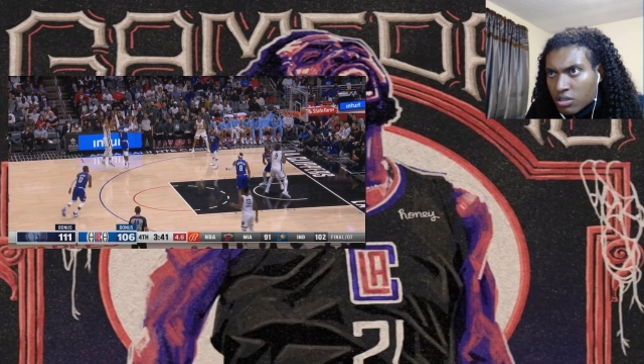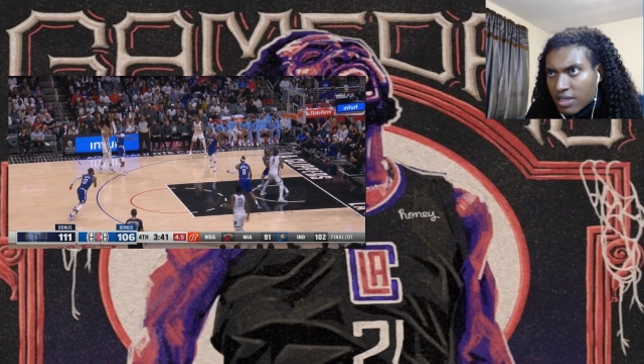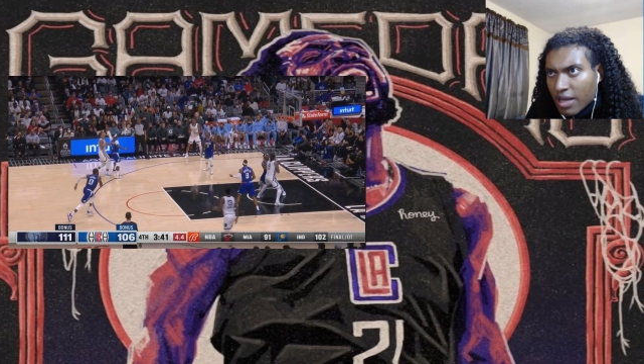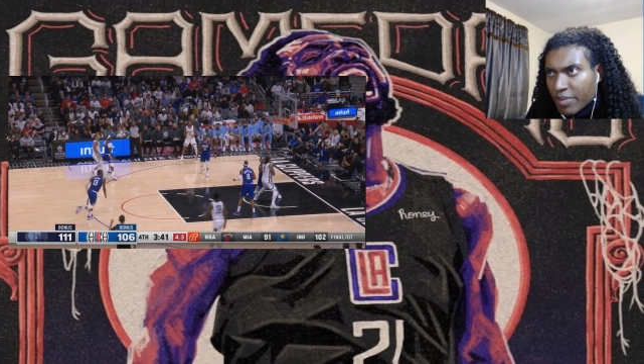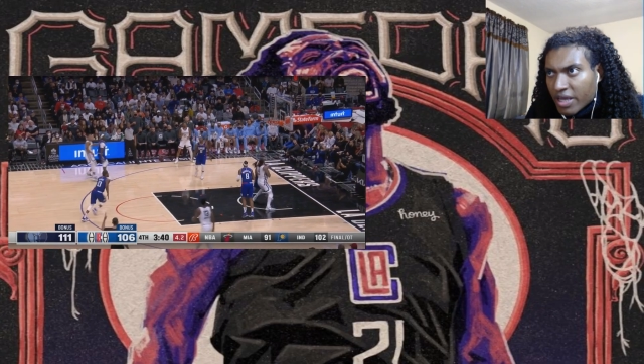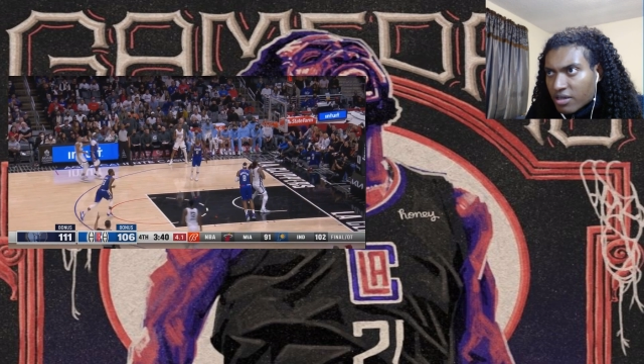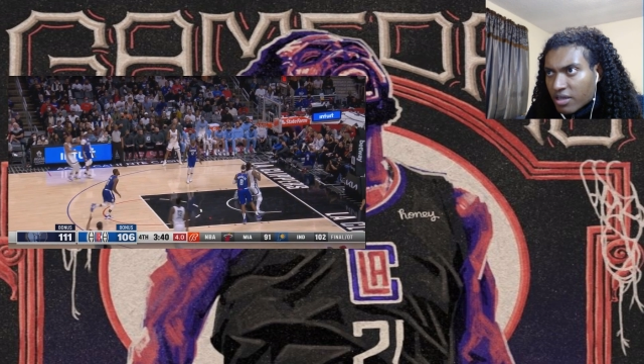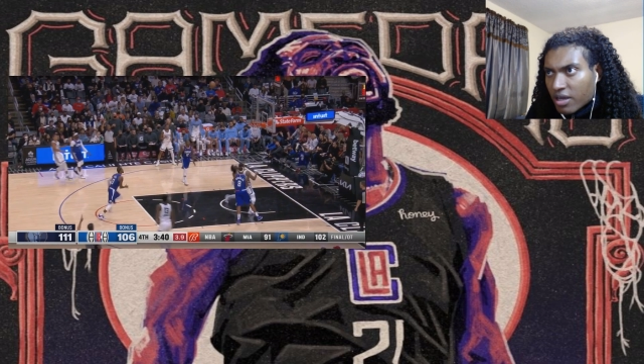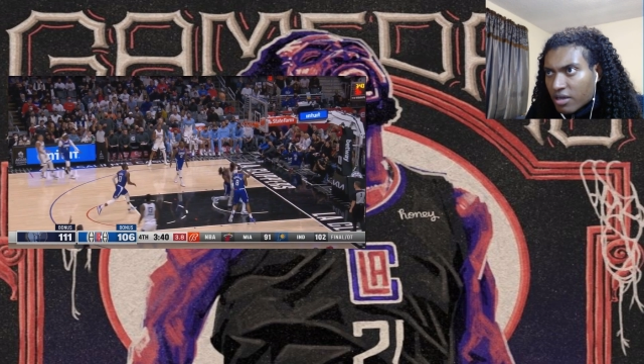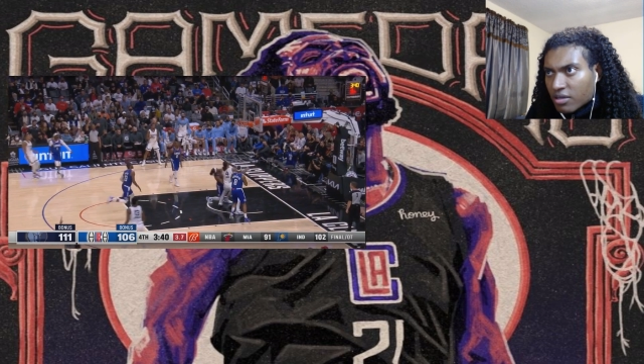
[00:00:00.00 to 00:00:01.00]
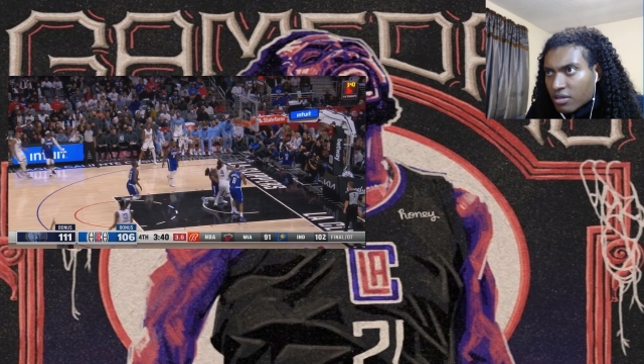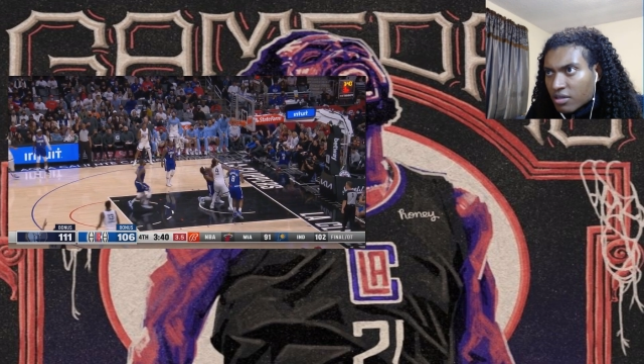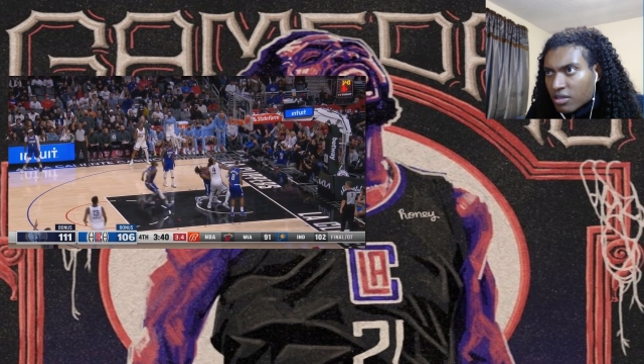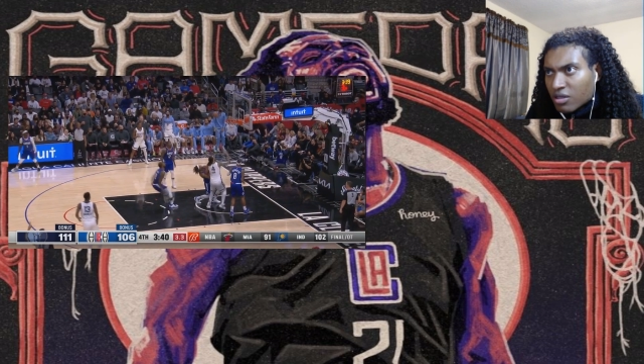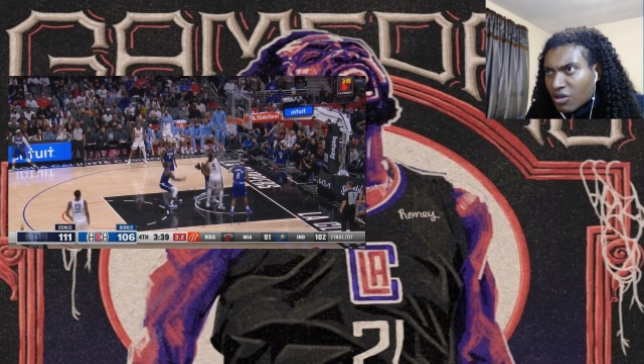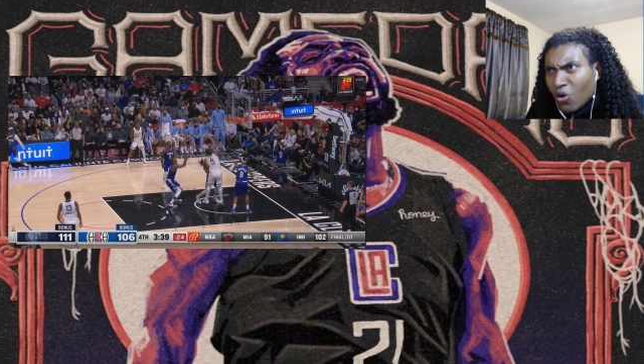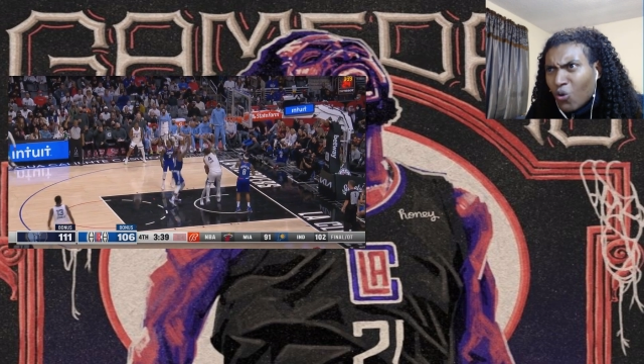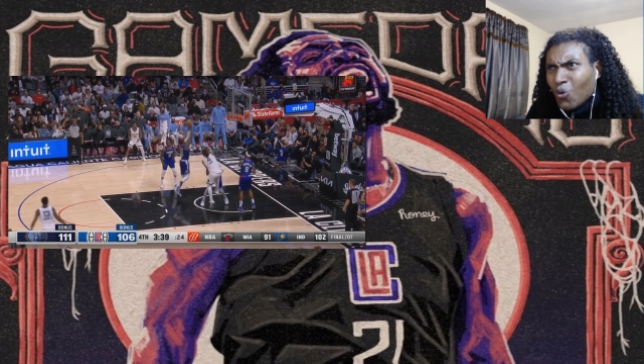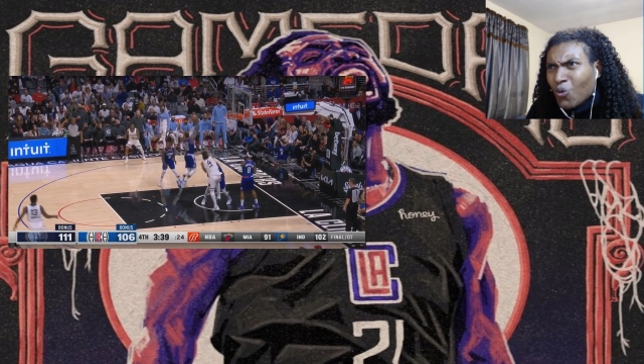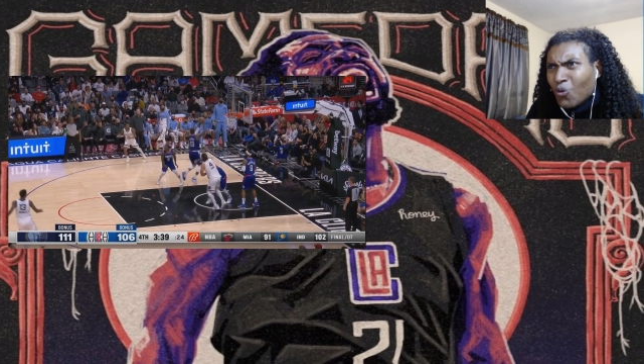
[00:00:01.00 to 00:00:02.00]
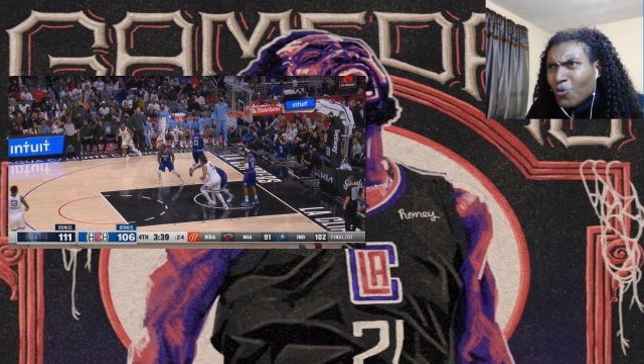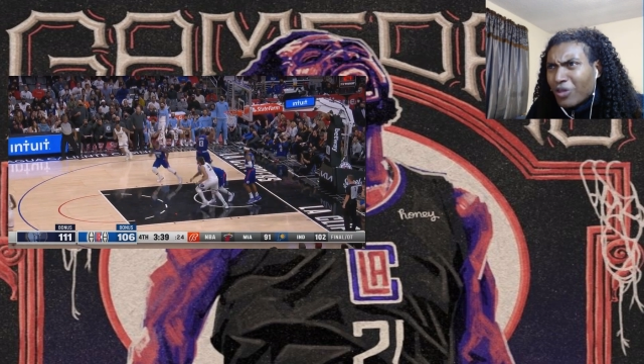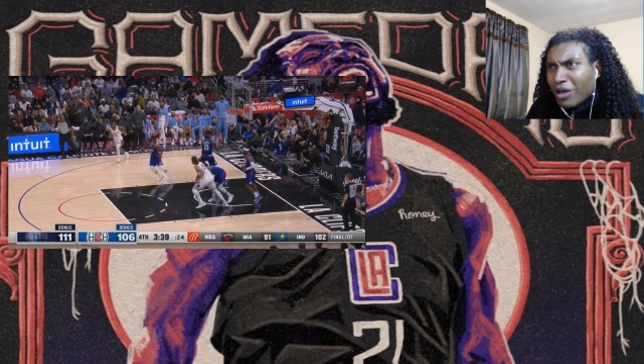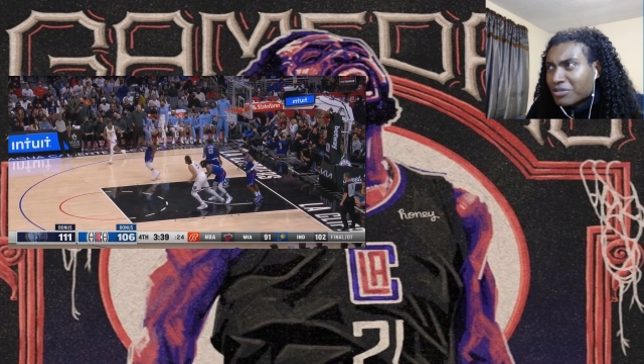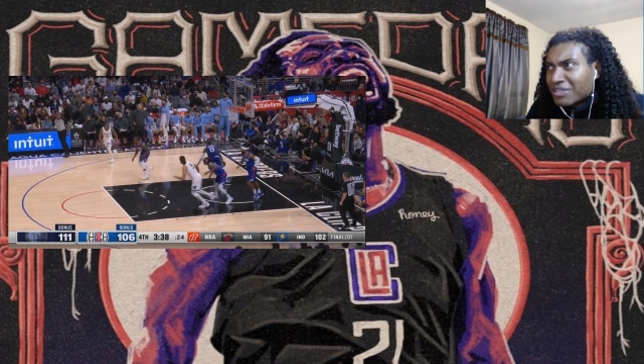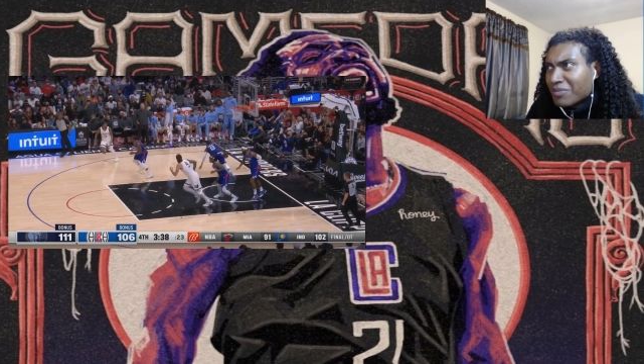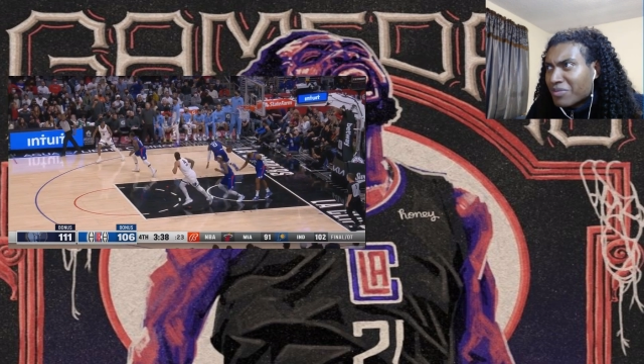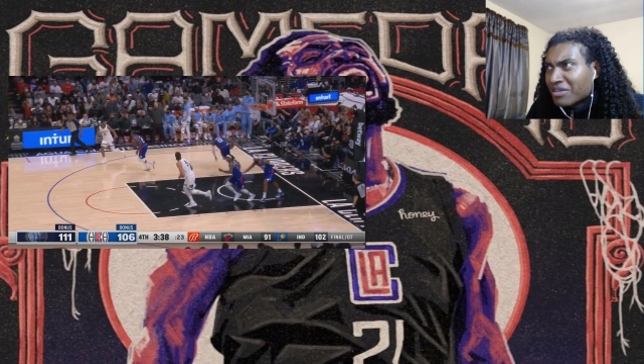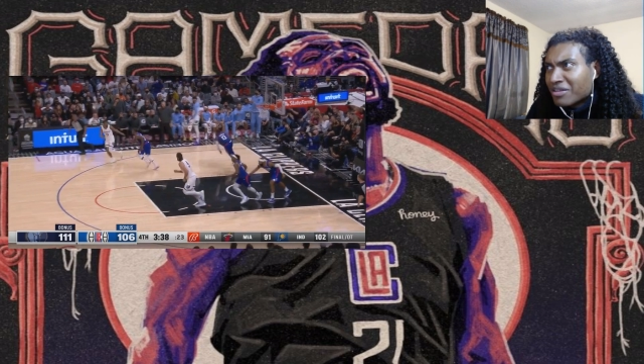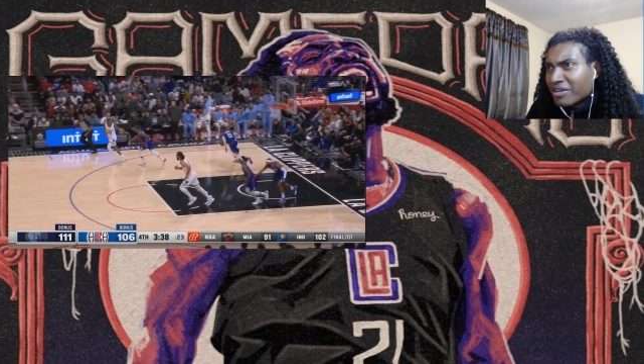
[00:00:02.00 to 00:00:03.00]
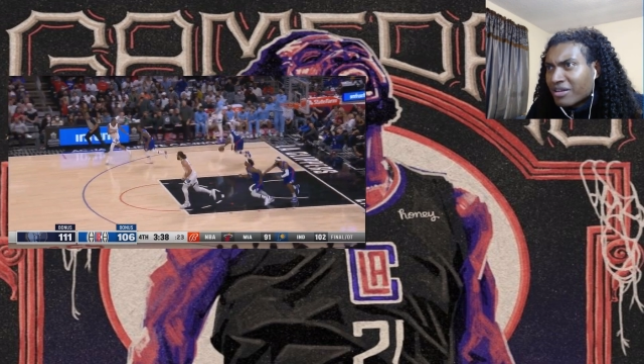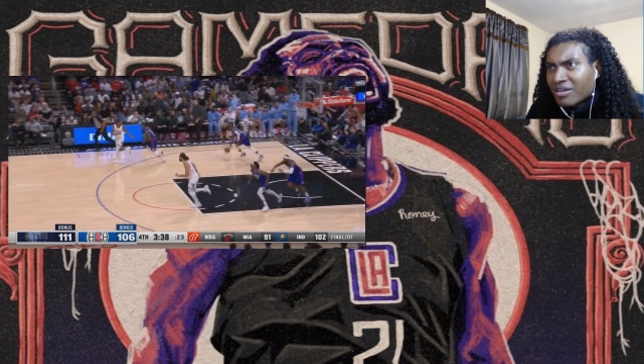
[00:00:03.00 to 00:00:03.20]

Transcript: Not Bane again. Oh, that was deep in there.